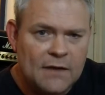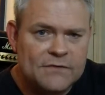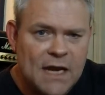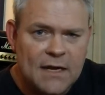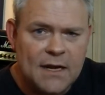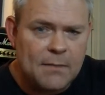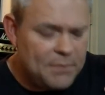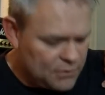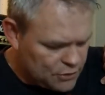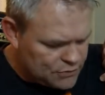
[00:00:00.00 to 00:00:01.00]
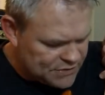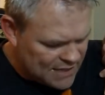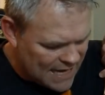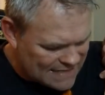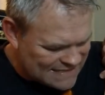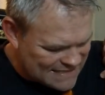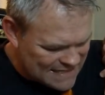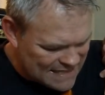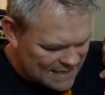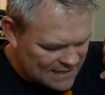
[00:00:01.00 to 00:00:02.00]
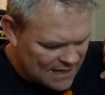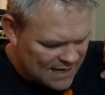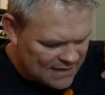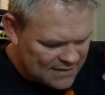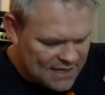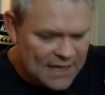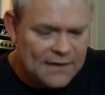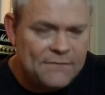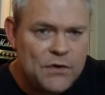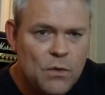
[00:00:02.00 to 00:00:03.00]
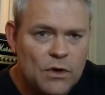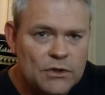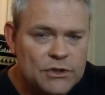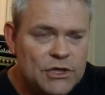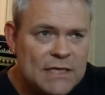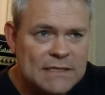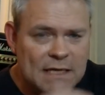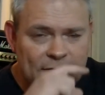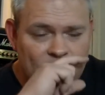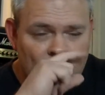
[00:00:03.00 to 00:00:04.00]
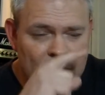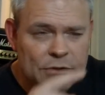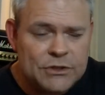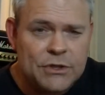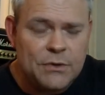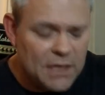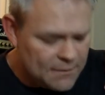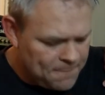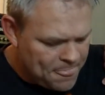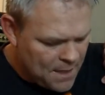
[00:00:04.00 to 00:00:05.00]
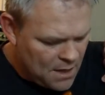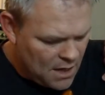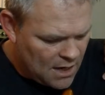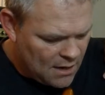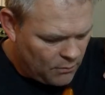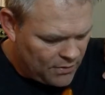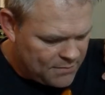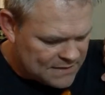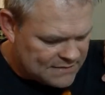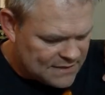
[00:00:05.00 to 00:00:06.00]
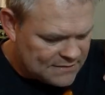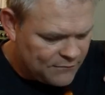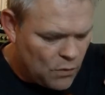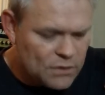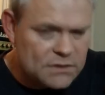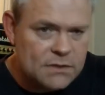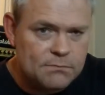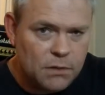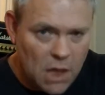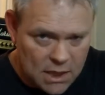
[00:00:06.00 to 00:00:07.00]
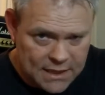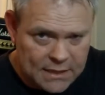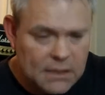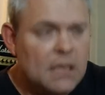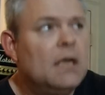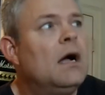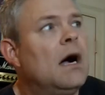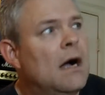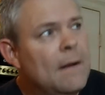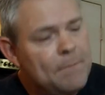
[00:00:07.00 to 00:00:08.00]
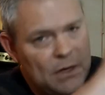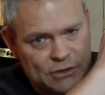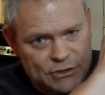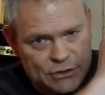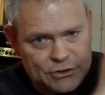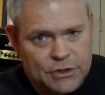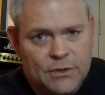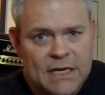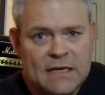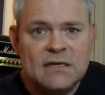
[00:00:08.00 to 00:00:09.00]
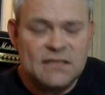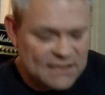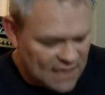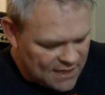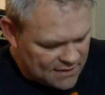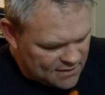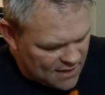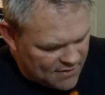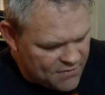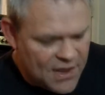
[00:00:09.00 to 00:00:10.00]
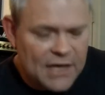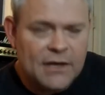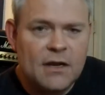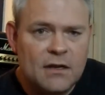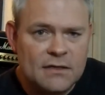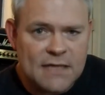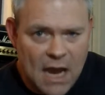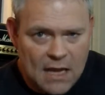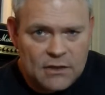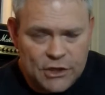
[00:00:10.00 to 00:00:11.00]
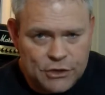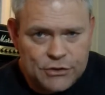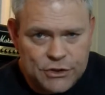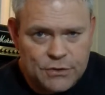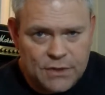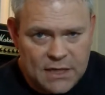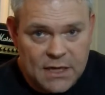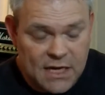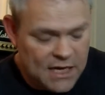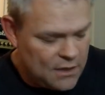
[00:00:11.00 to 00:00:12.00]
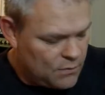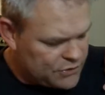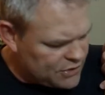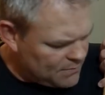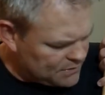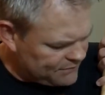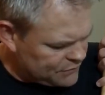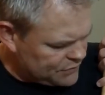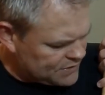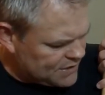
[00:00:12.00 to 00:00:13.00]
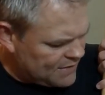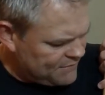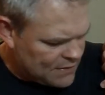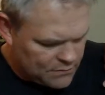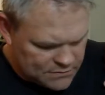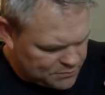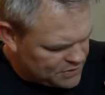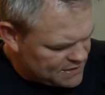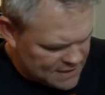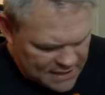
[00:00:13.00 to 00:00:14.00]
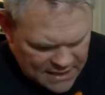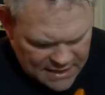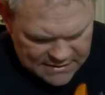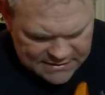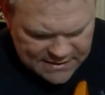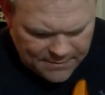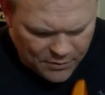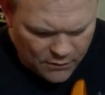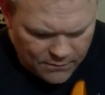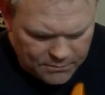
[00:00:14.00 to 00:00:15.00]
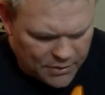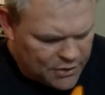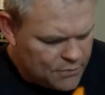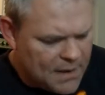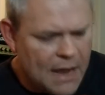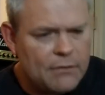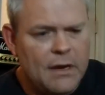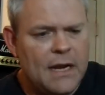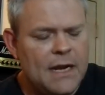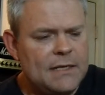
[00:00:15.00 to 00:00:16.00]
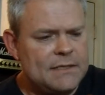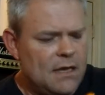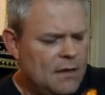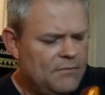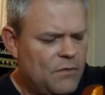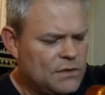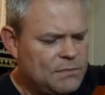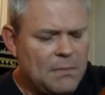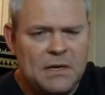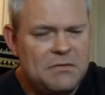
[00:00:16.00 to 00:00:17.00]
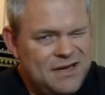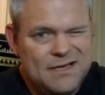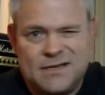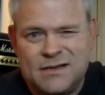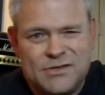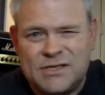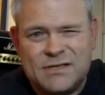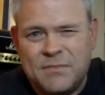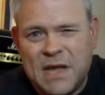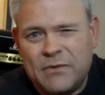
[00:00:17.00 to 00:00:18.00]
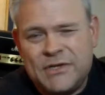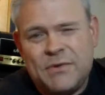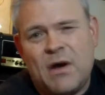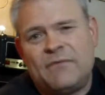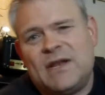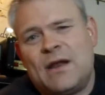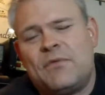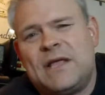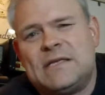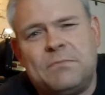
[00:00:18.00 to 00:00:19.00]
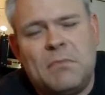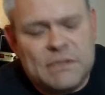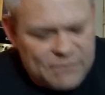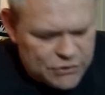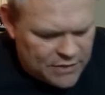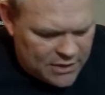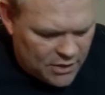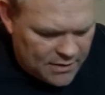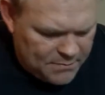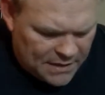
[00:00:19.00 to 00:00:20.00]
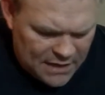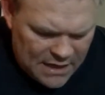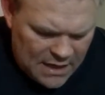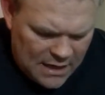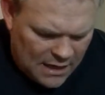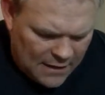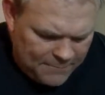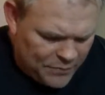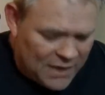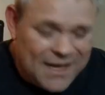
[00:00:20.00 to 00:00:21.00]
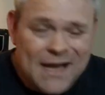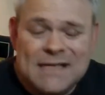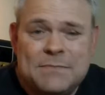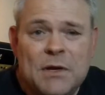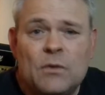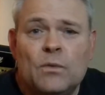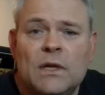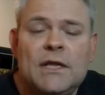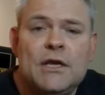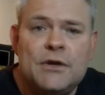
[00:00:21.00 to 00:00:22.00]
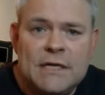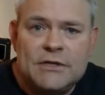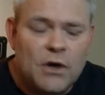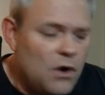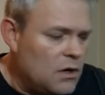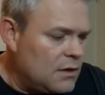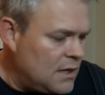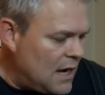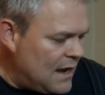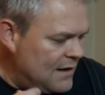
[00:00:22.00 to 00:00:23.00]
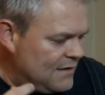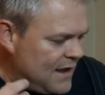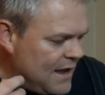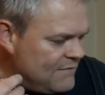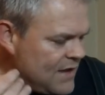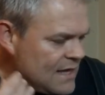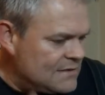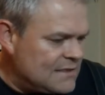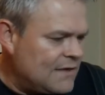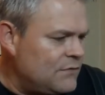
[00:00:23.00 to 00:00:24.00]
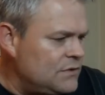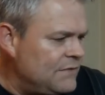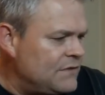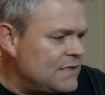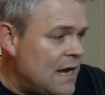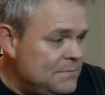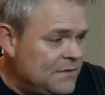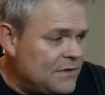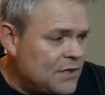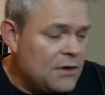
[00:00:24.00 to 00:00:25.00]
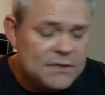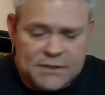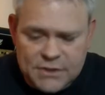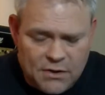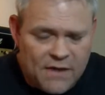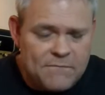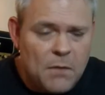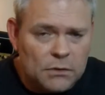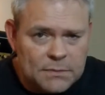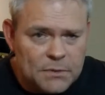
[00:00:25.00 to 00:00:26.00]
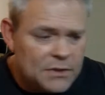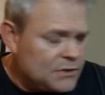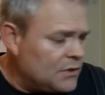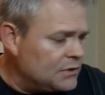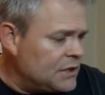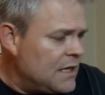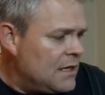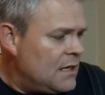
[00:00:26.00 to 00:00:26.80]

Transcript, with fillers: kind of tighten up and loosen as needed and again if you are adjusting for your tuning uh, one of the best things of course is block it um, adjust your tuning set it and then dial in your tuning here which a couple different tricks that I found was pretty neat stable put a new battery in it um, of course probably don't need to adjust the battery too often I don't think it's much of a drain on it but um, again it's been a really good guitar I have had several different types of guitars as you know I have multiple guitars